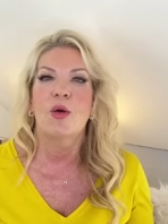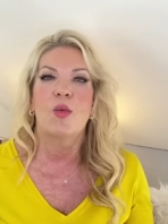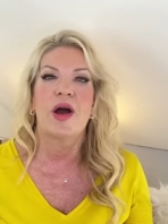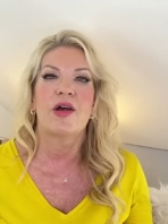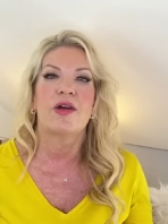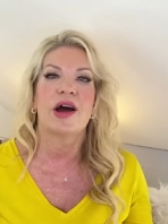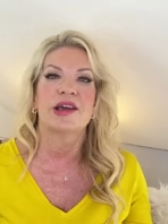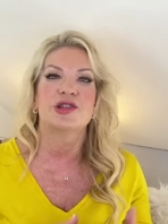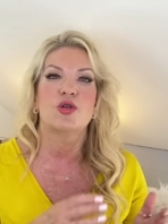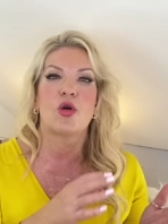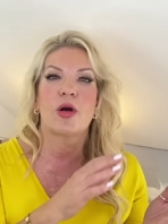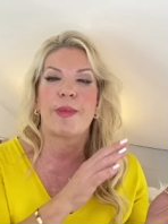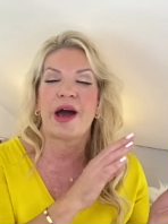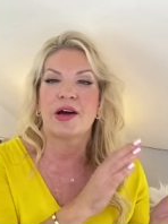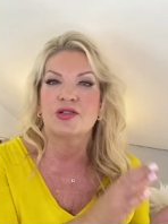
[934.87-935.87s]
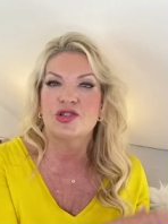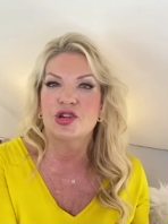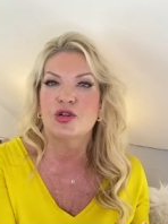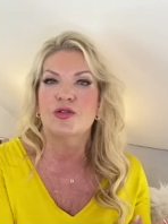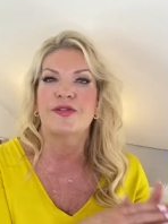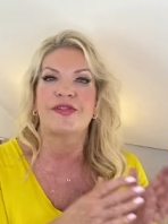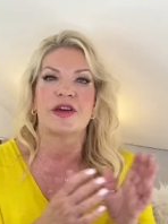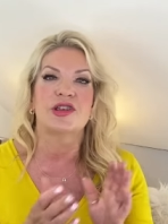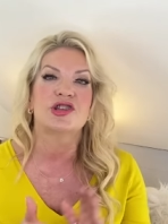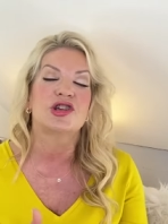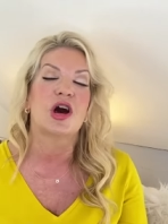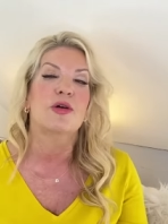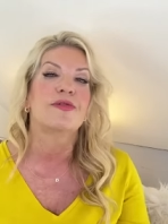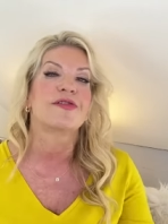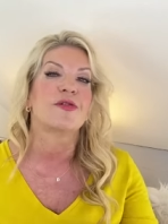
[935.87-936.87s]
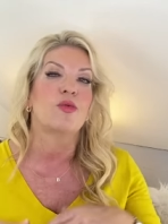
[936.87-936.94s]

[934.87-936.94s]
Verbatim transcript: where I talk about do's and don'ts